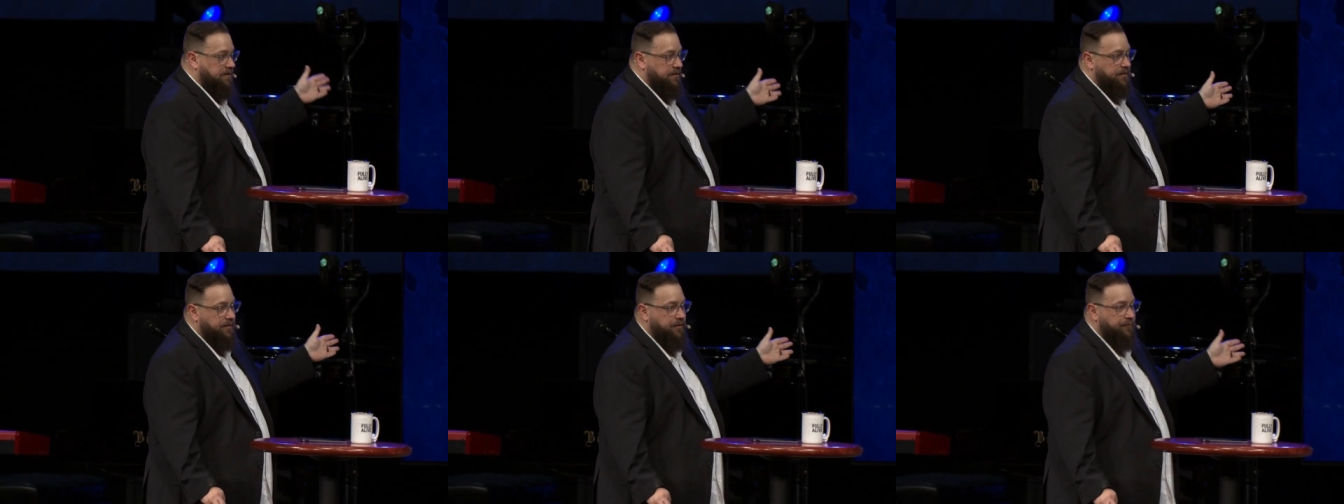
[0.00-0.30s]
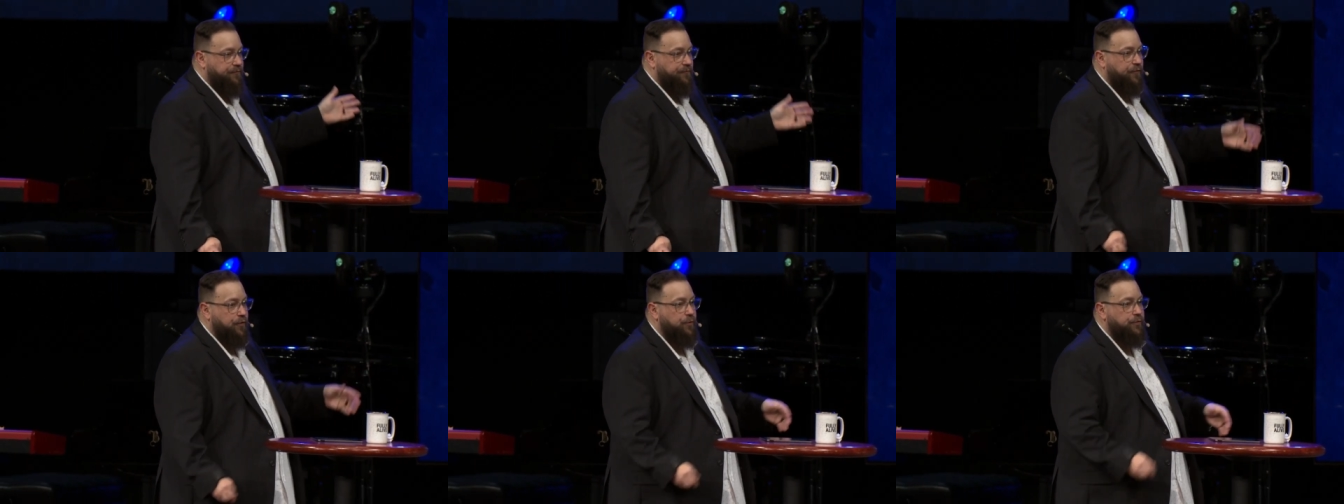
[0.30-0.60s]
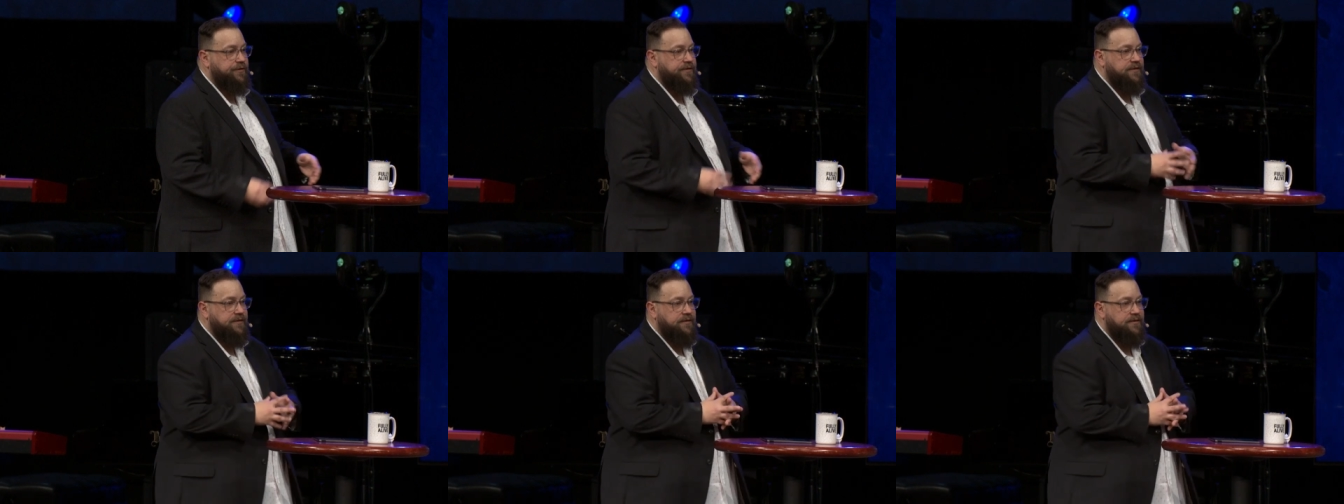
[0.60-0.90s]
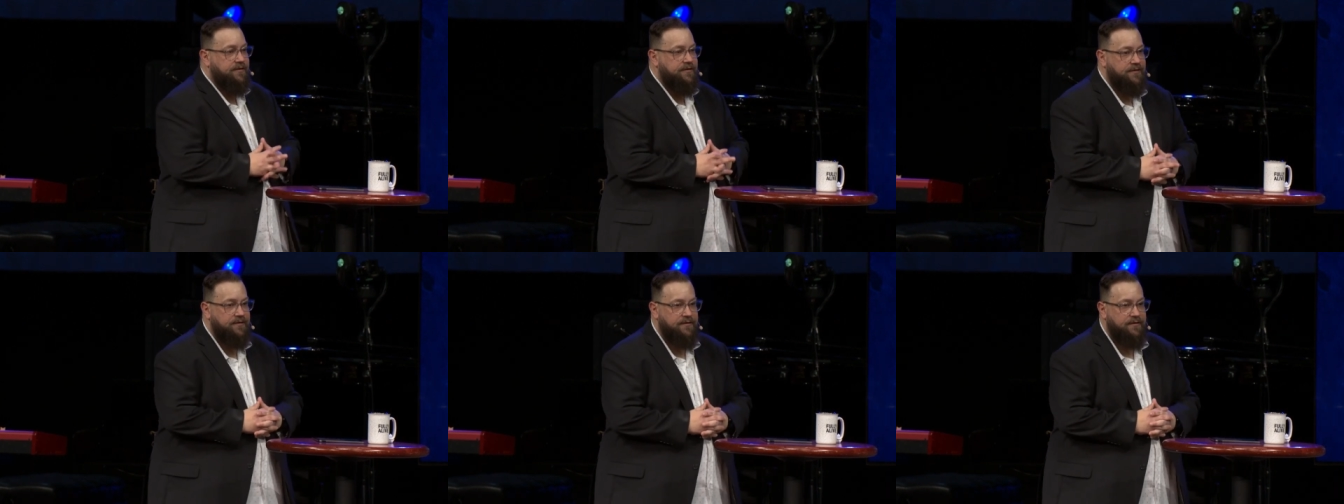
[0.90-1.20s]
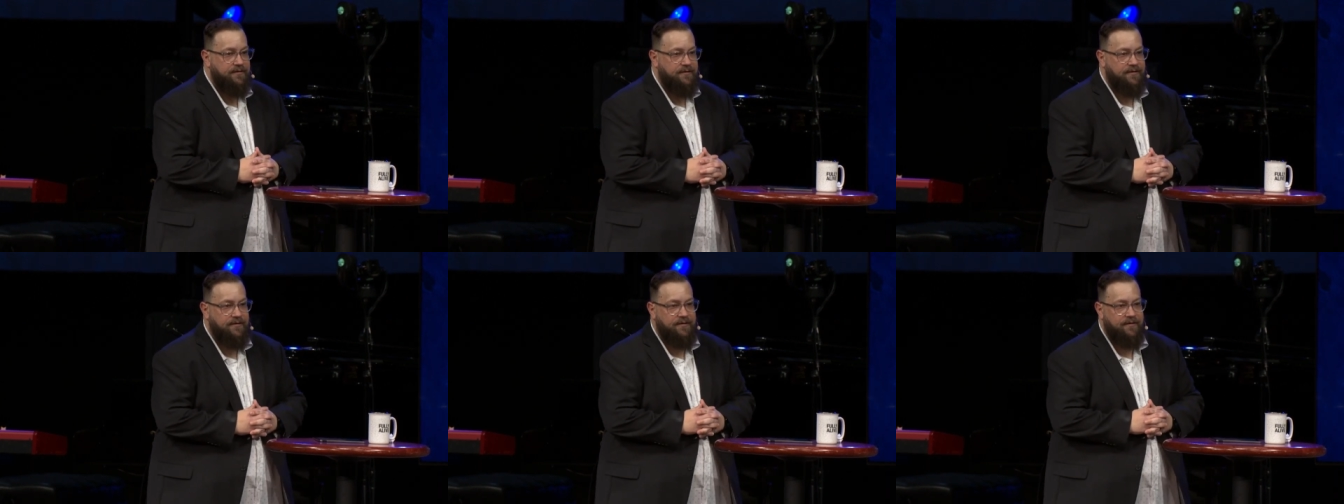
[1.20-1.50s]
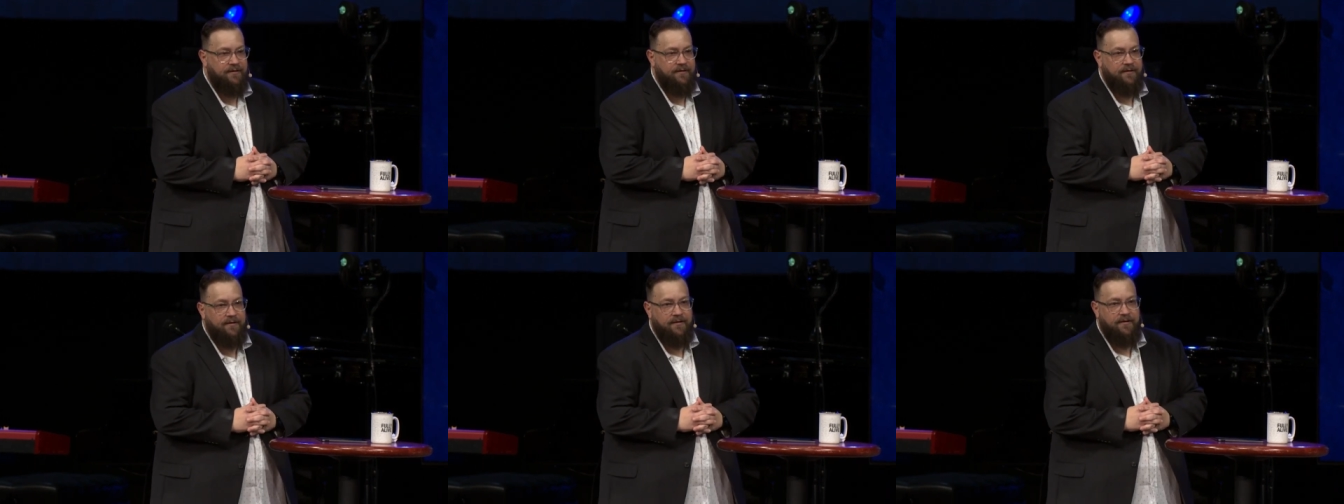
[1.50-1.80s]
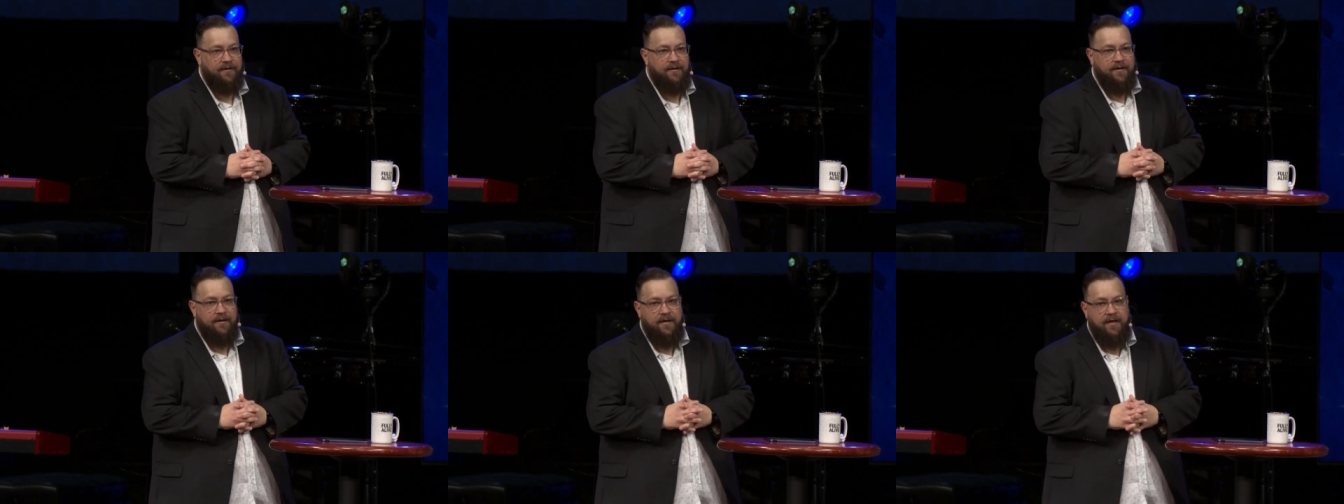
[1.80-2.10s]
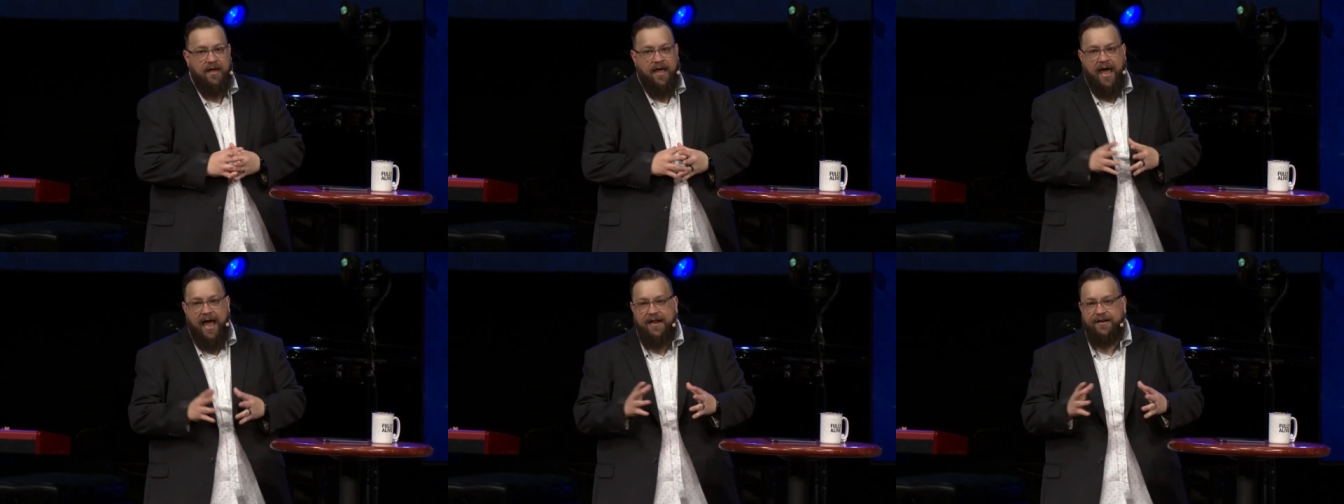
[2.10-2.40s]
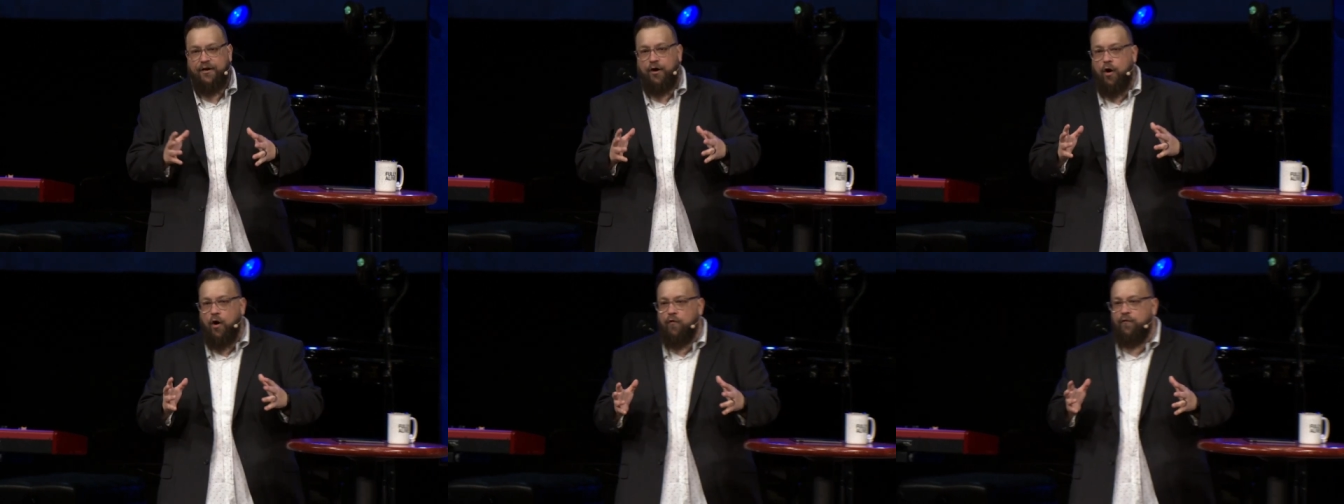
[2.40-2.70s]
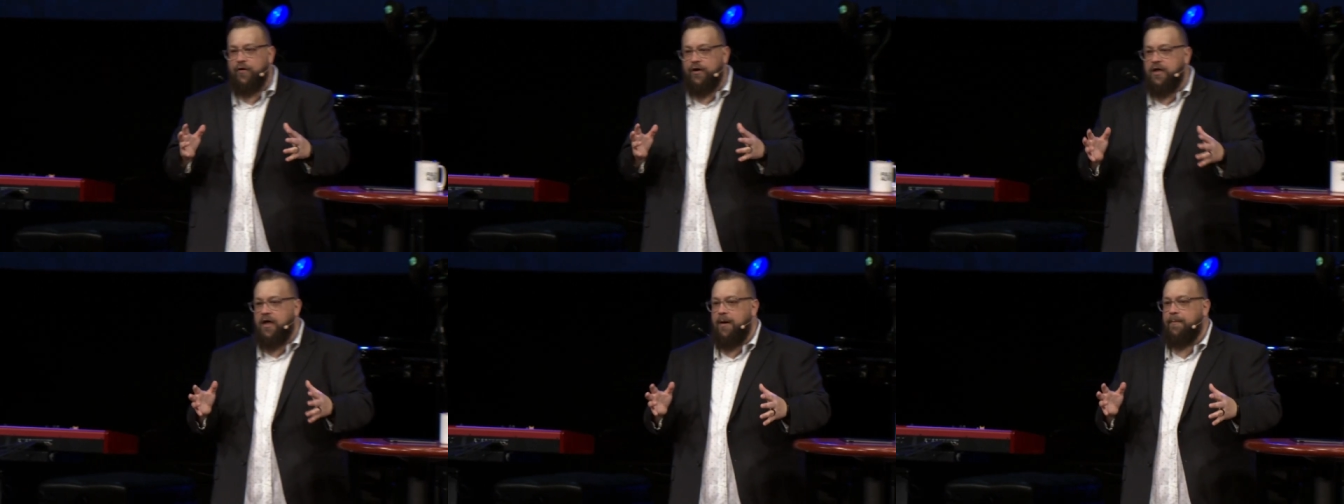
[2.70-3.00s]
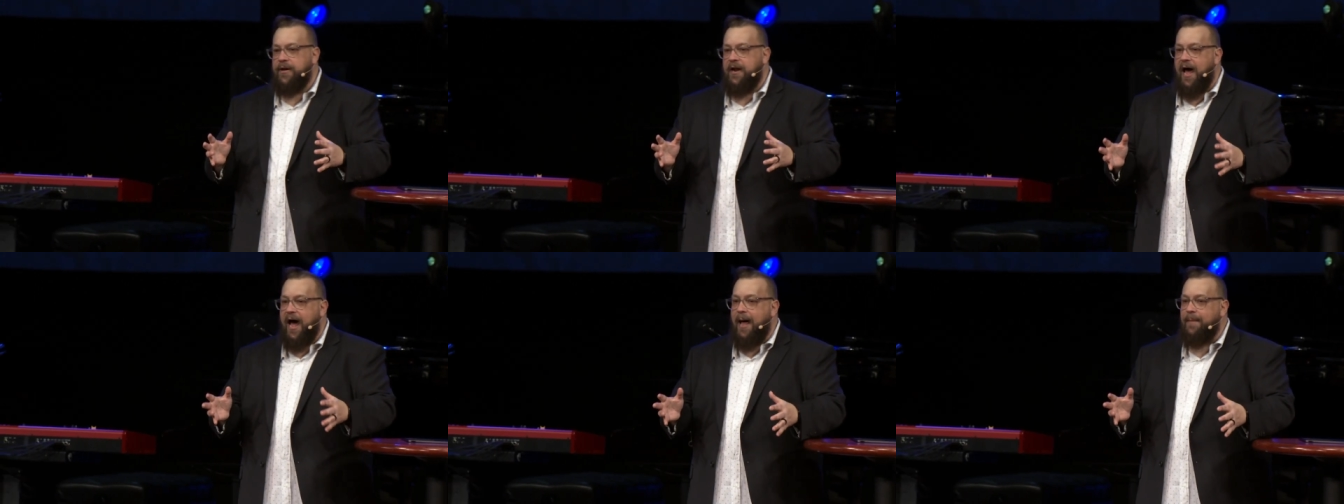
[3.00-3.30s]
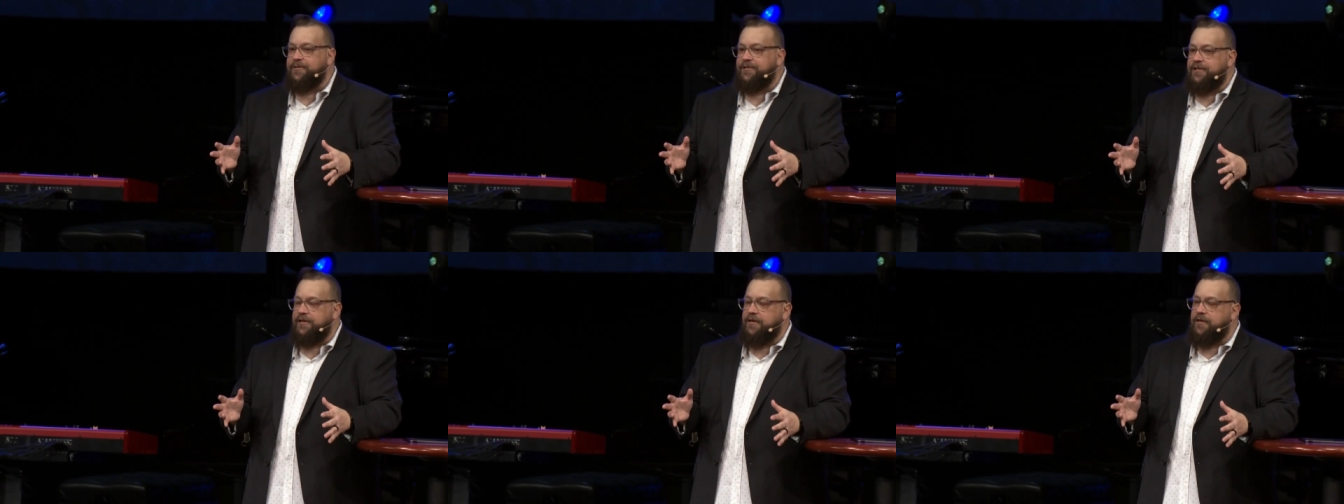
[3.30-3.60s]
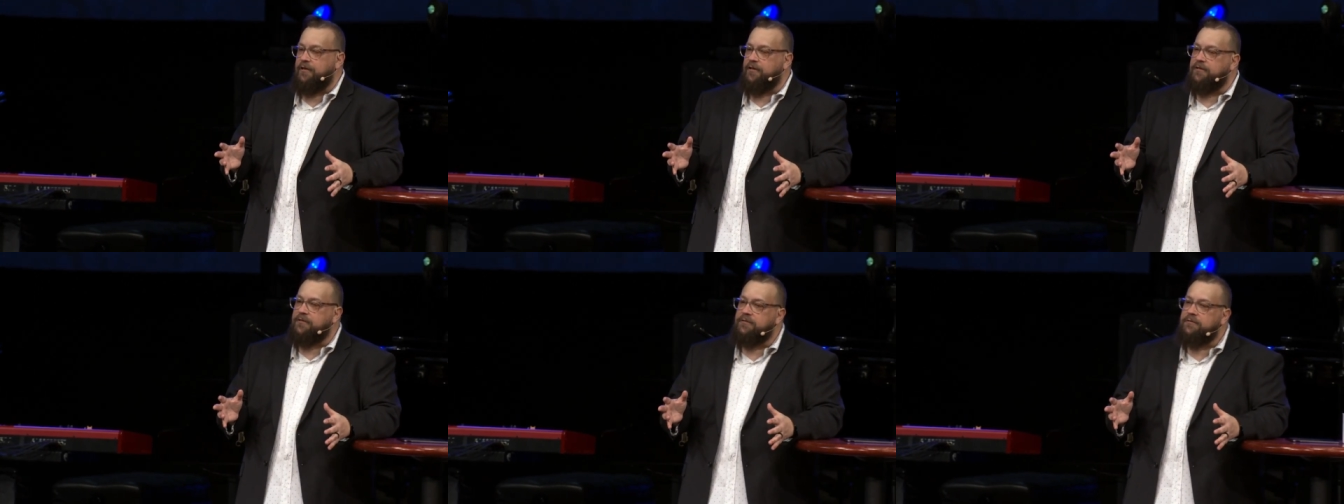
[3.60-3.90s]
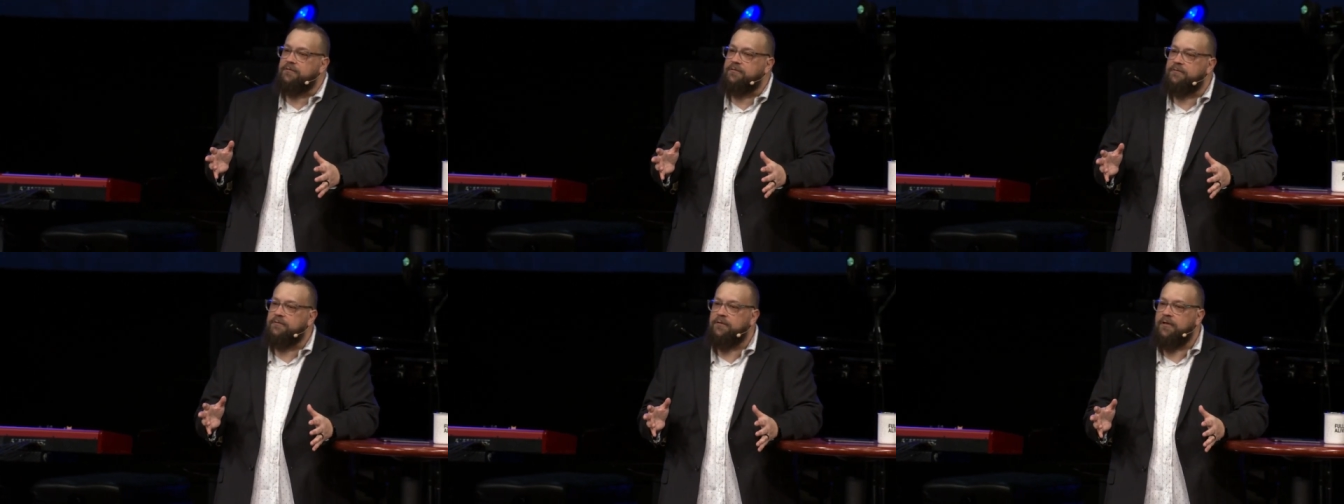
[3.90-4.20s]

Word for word: the fruit. Had to overcome an obstacle.